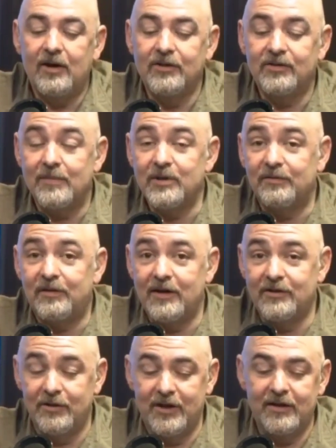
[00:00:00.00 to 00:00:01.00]
And on the subject
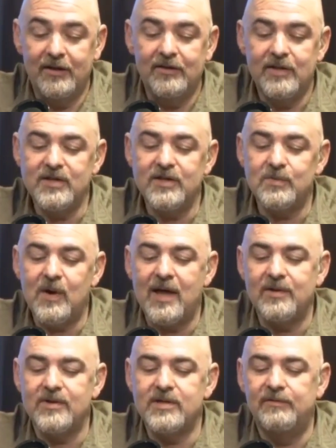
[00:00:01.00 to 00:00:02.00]
of fine-tuning, this
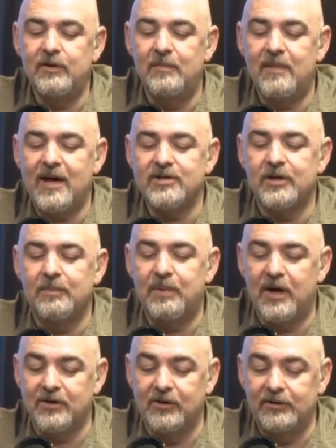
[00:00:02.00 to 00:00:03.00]
is rather as if you
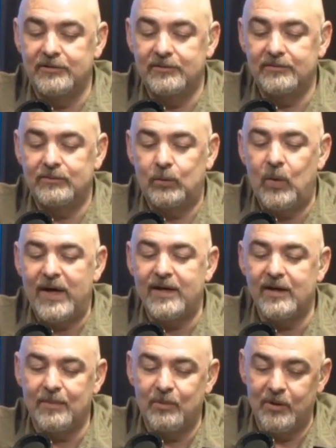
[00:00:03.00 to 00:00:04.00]
imagine a puddle
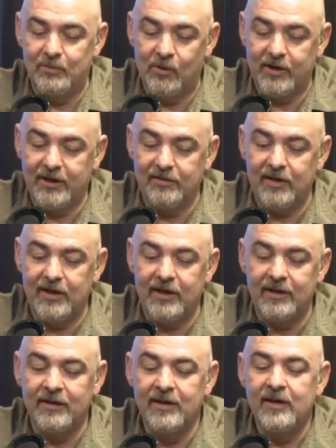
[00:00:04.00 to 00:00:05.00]
waking up one morning and
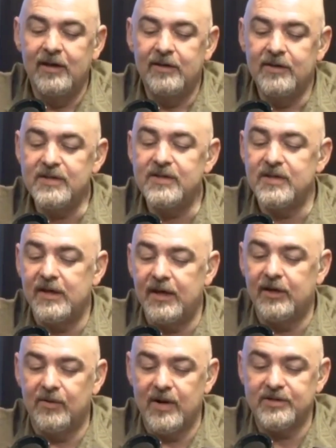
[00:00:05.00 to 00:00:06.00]
thinking, this
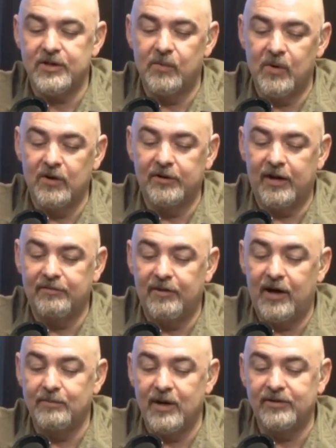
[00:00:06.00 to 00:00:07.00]
is an interesting world
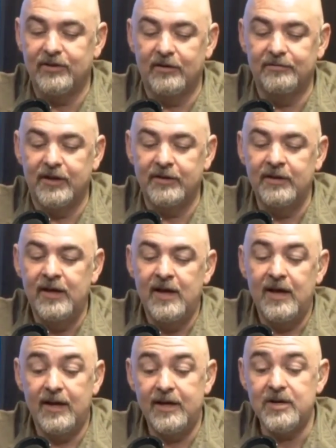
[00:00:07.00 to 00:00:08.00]
I find myself
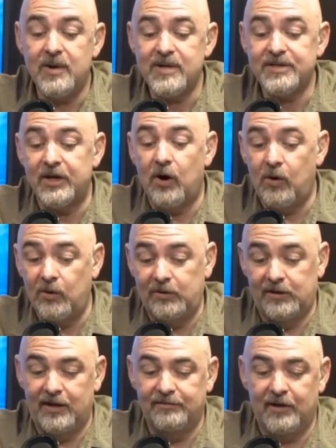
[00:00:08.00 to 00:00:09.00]
in, an interesting
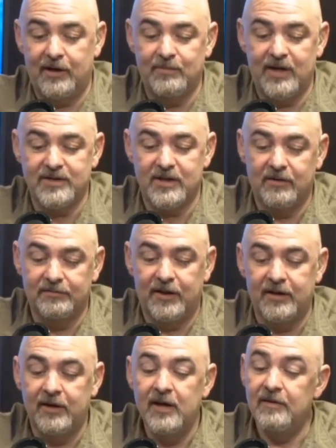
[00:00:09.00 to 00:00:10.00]
hole I find
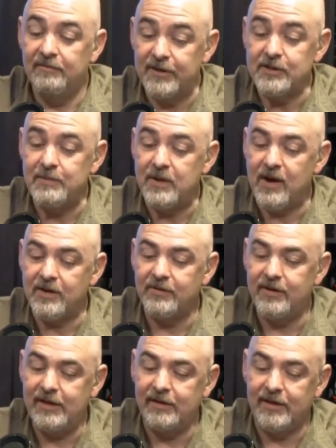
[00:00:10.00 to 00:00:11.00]
myself in. Fits me
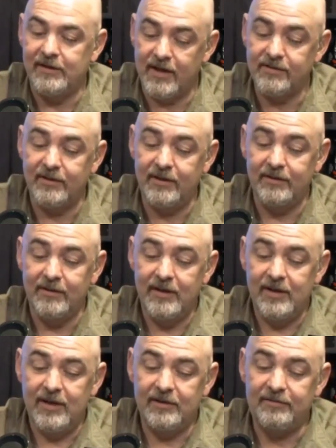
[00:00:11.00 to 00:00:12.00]
rather neatly, doesn't
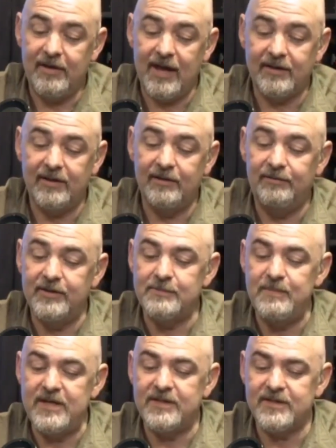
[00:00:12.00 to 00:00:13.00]
it? In fact, it
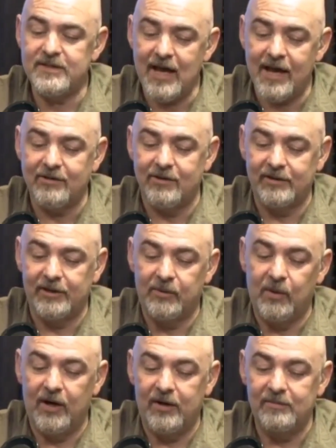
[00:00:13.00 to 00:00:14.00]
fits me
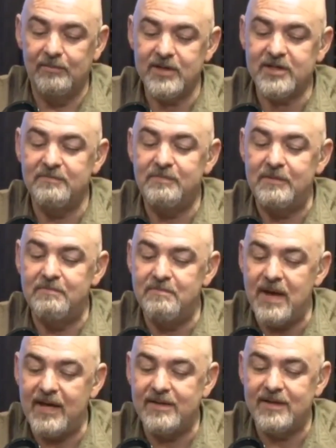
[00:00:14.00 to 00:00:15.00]
staggeringly well. Must have
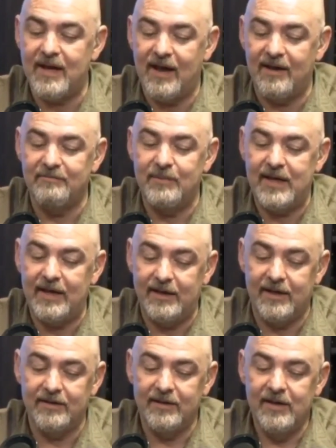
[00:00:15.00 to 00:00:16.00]
been made to have
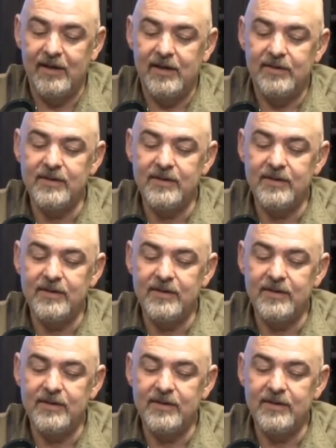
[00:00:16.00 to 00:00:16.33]
me in it.